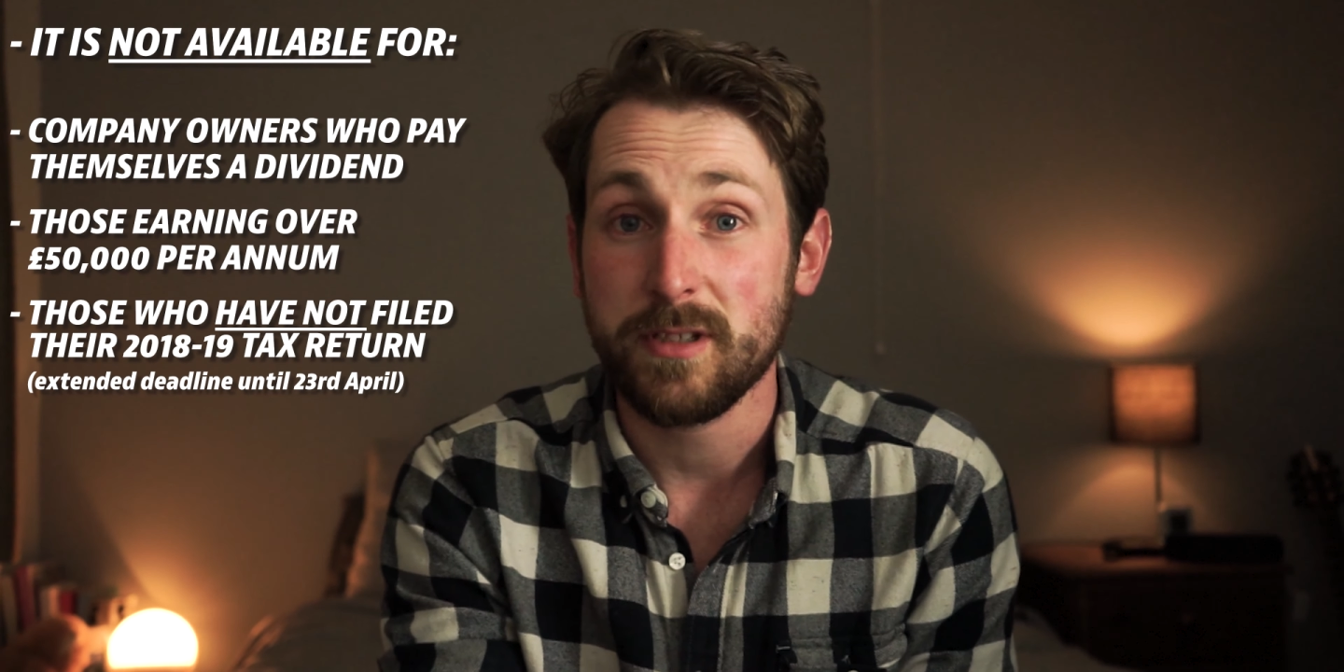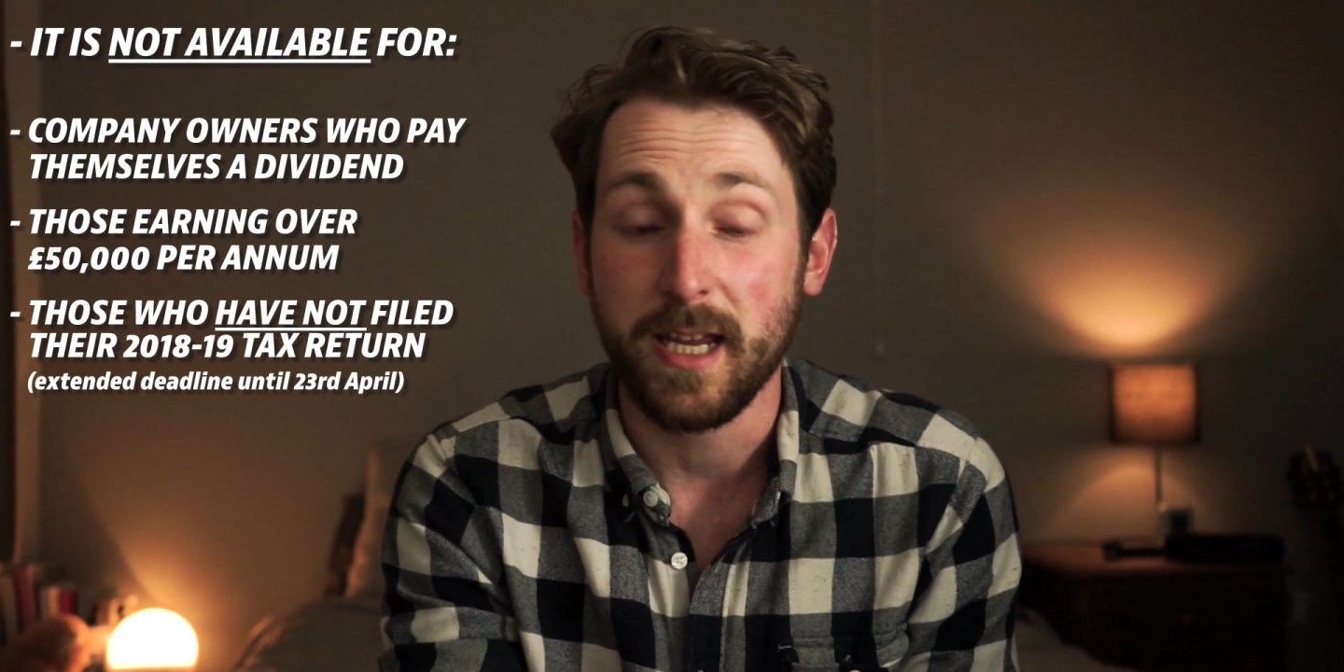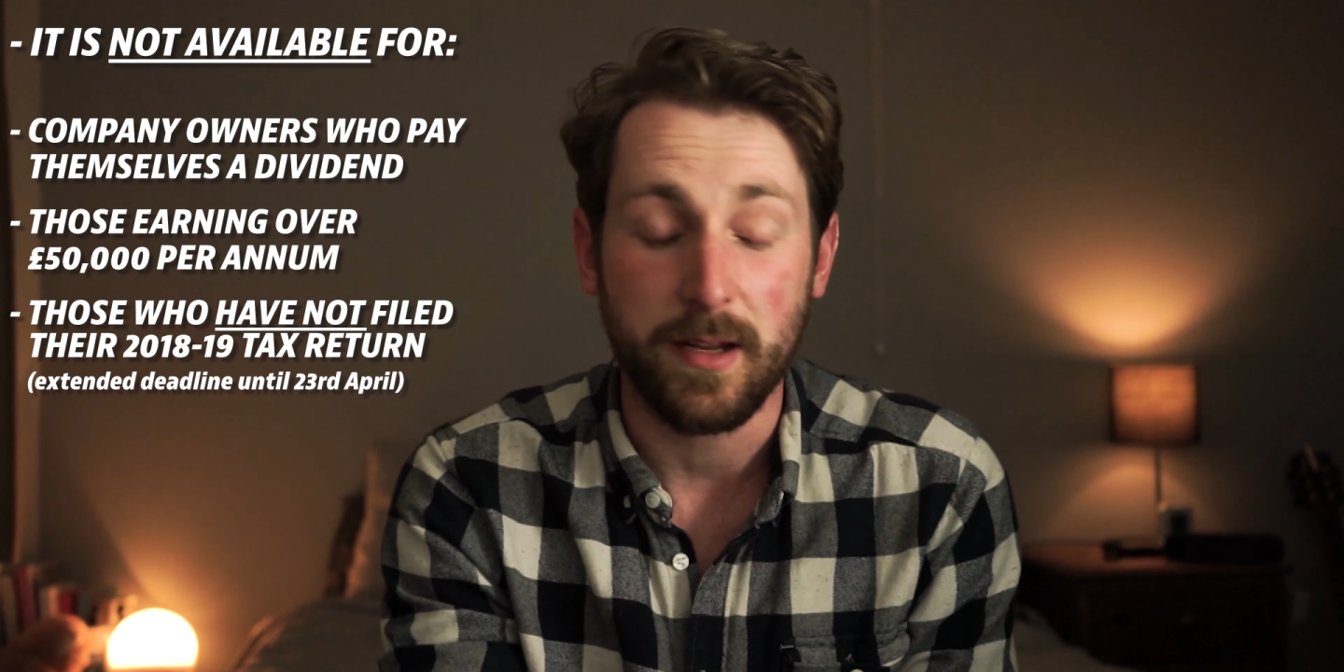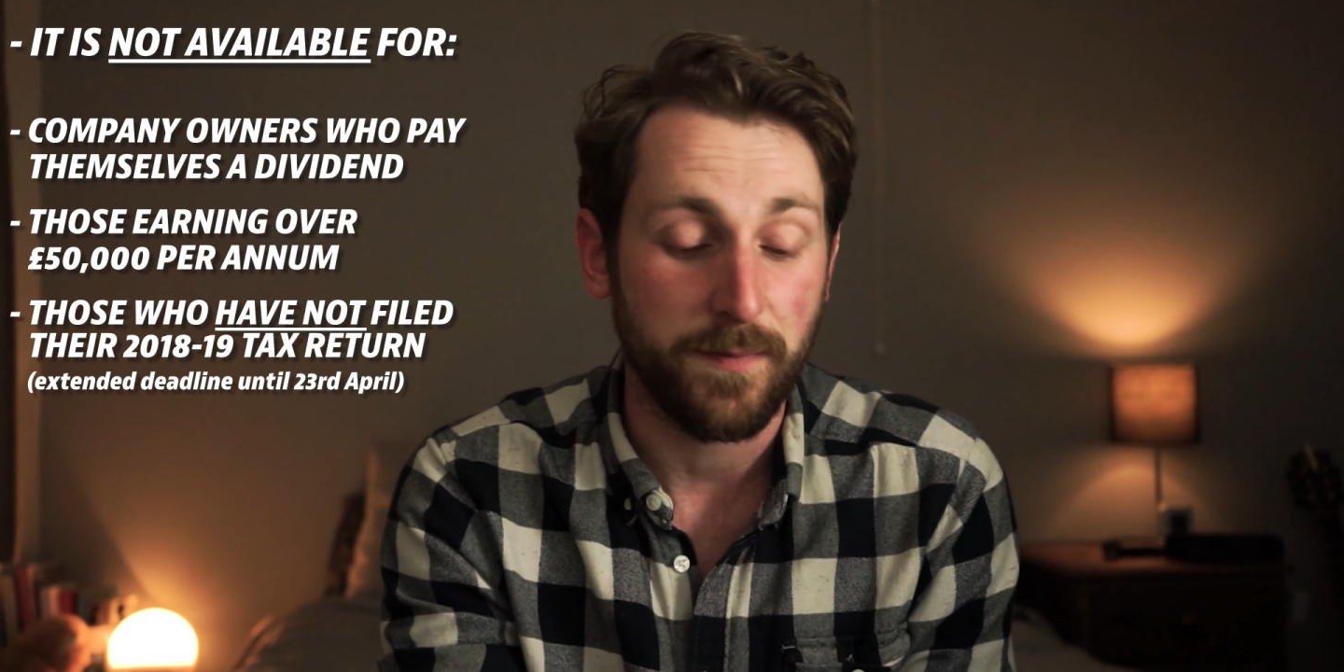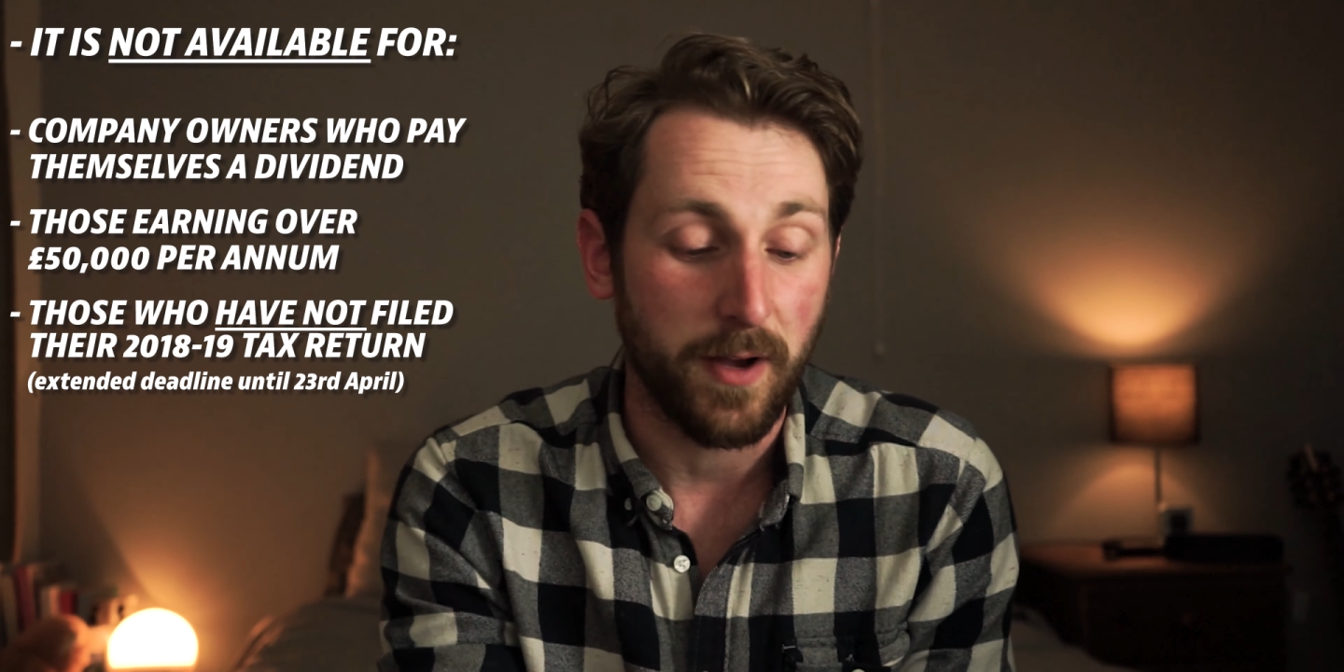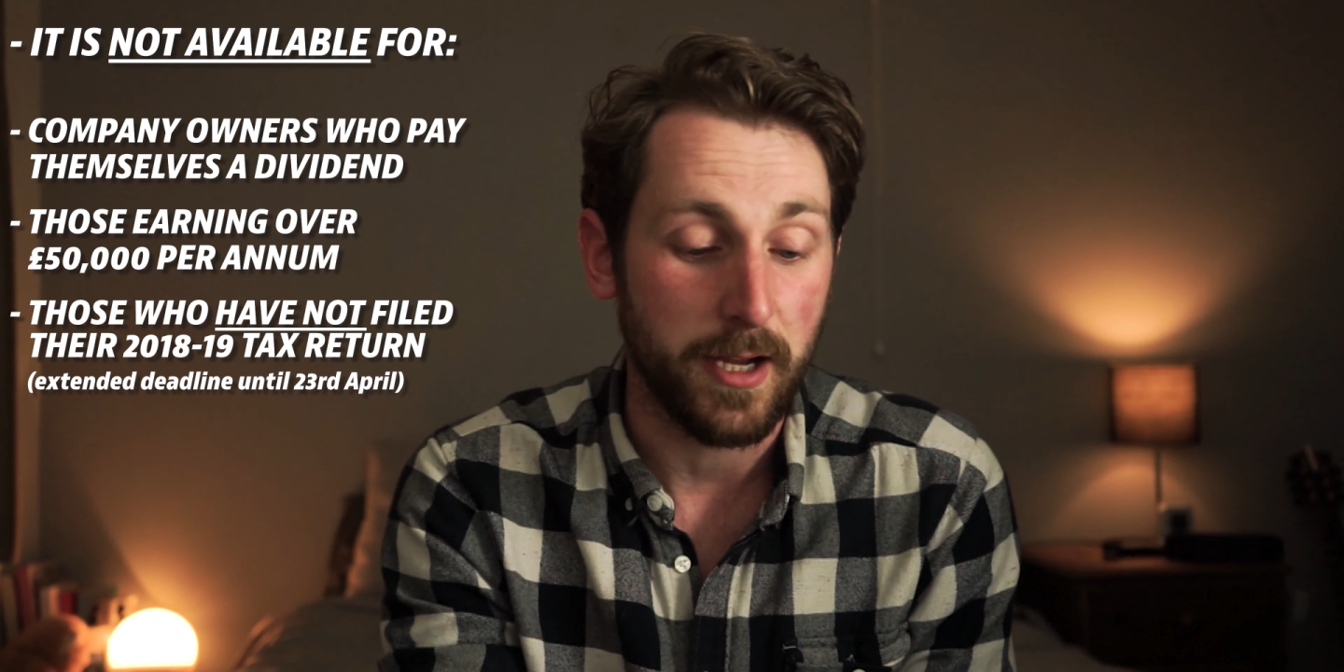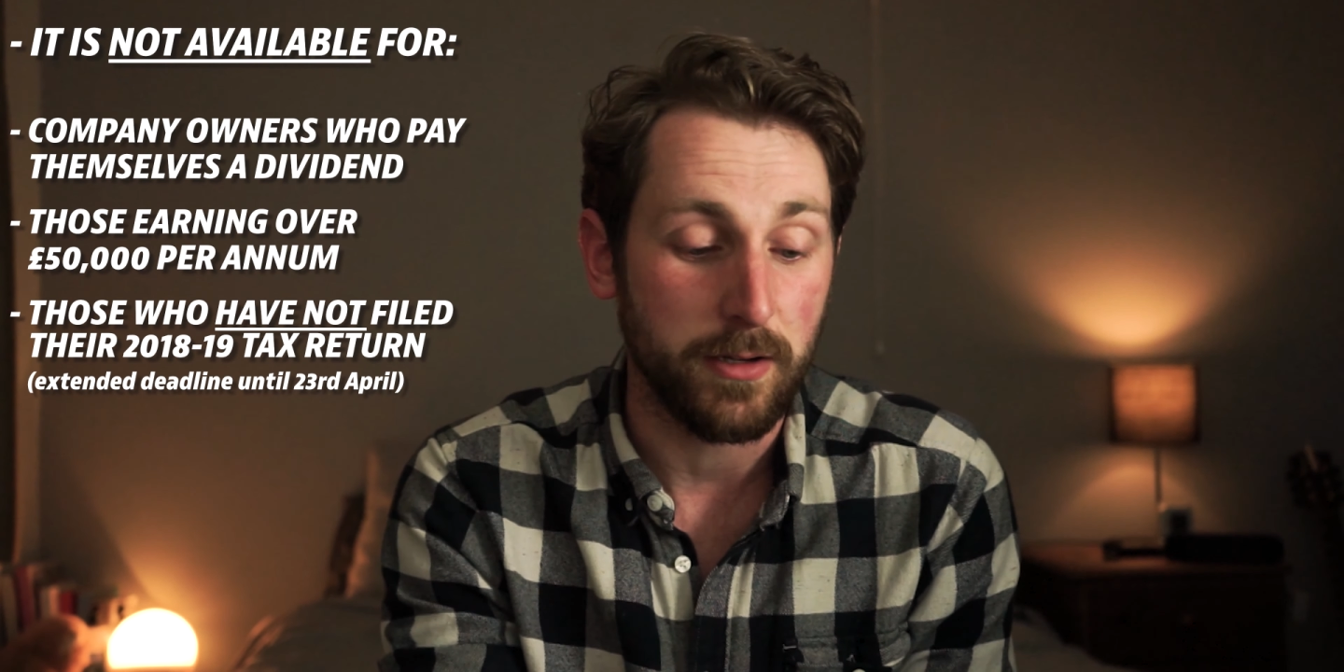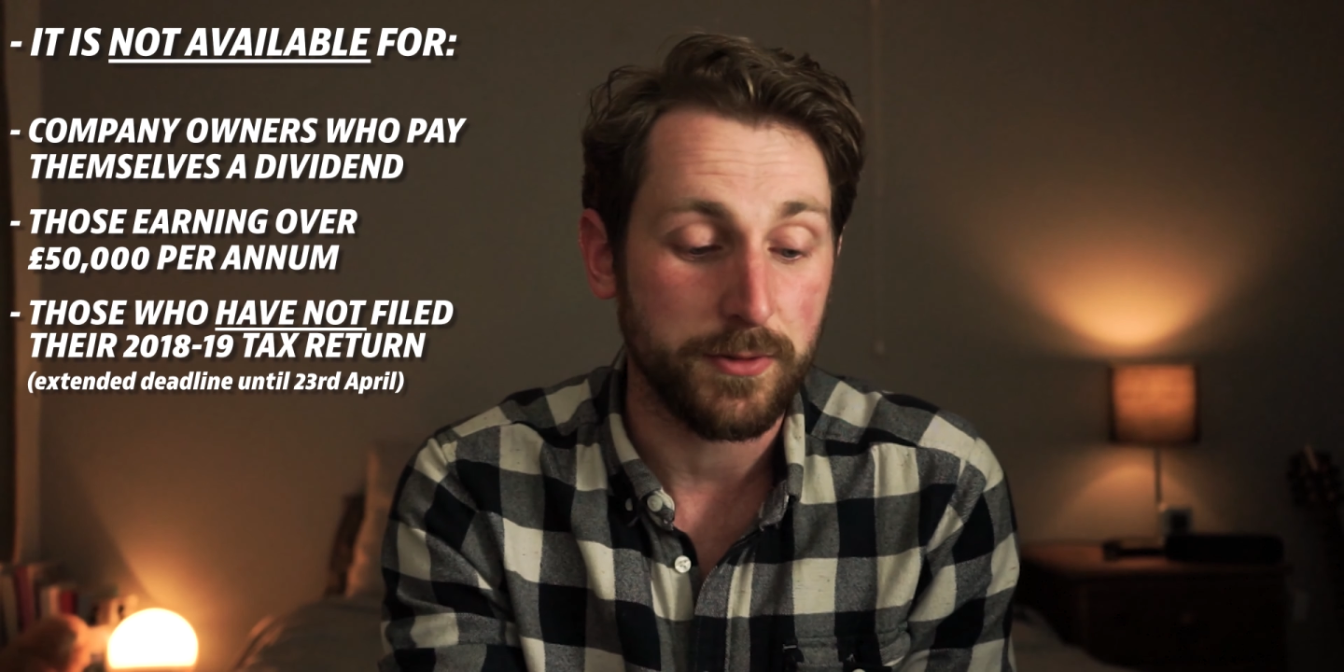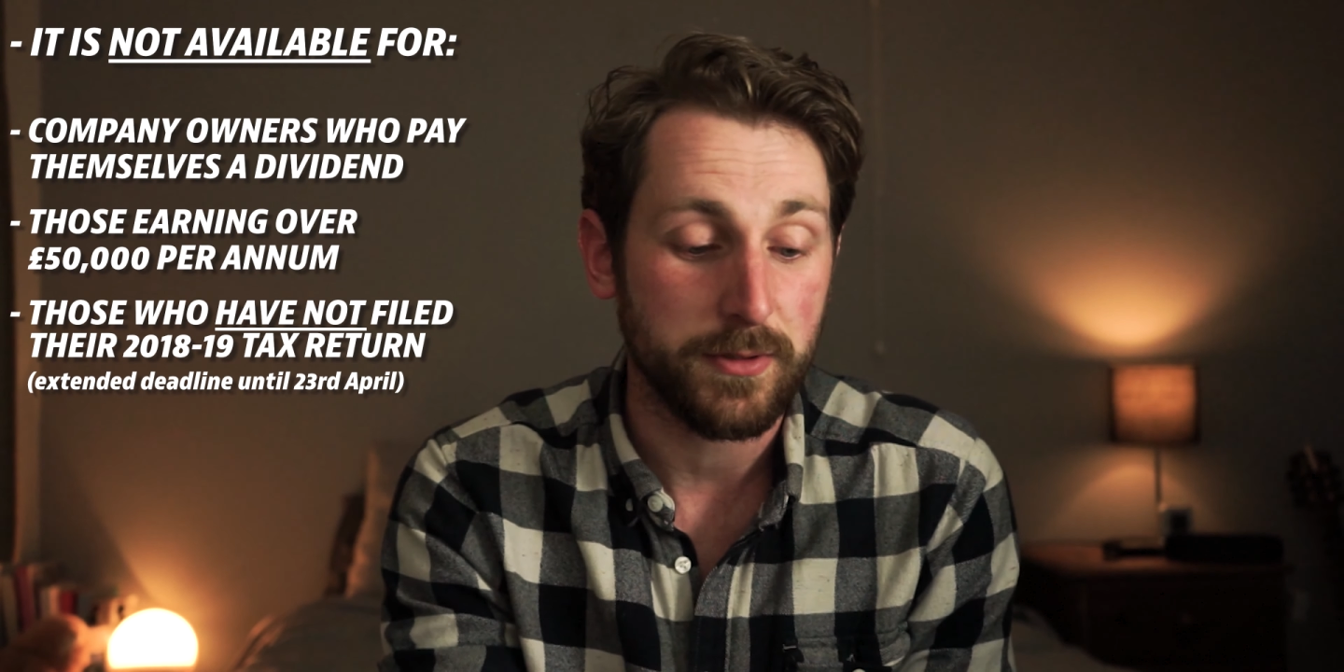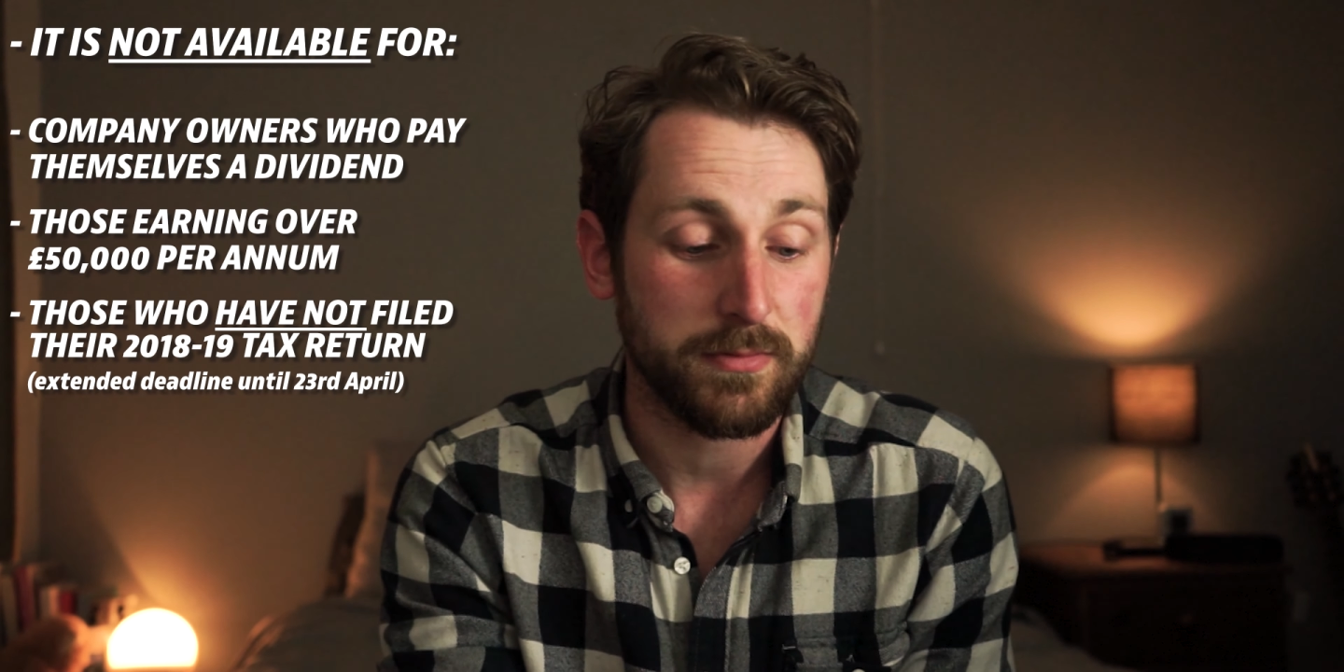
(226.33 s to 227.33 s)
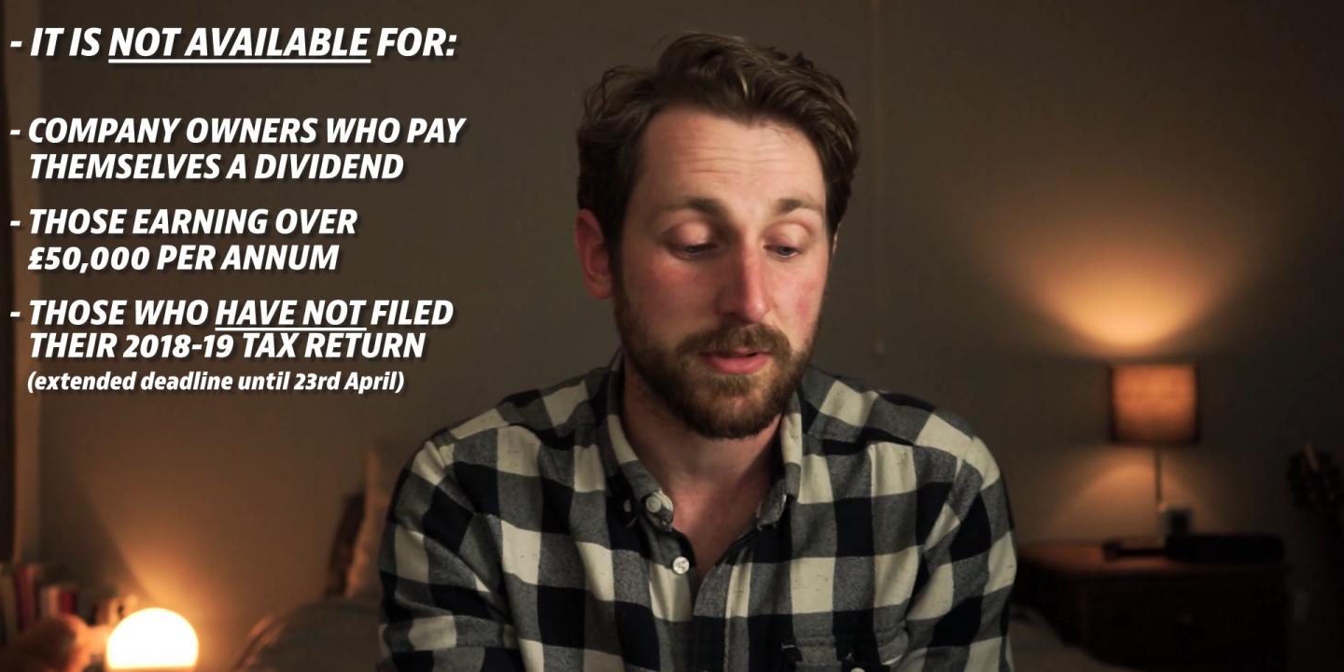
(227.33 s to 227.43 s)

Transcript: to get it filed,